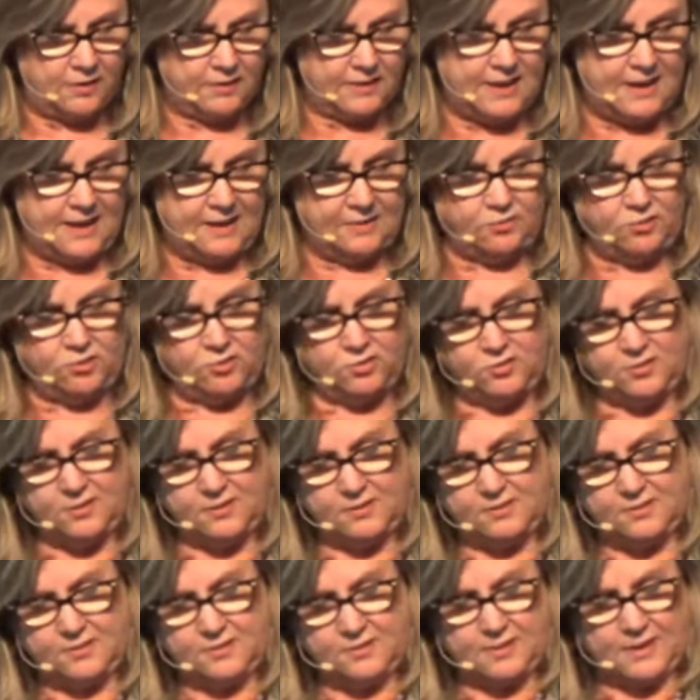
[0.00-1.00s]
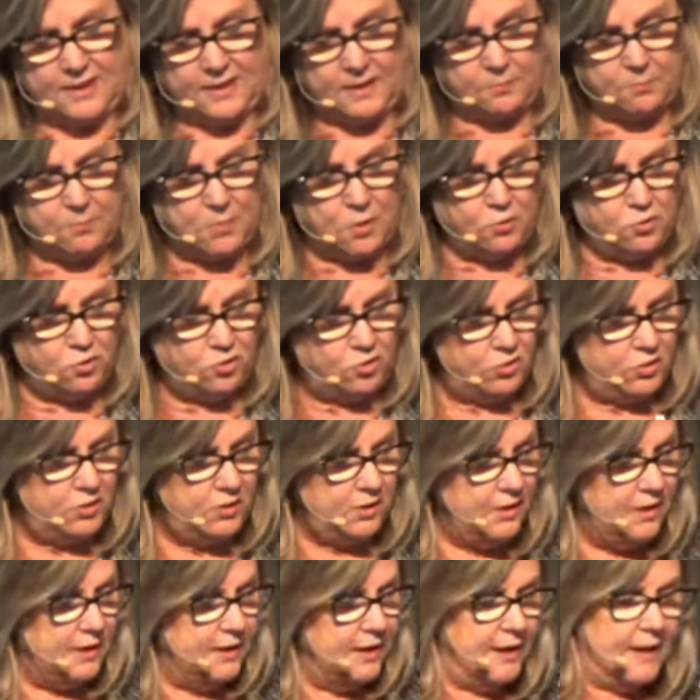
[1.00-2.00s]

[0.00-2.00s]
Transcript: consciousness and emotion,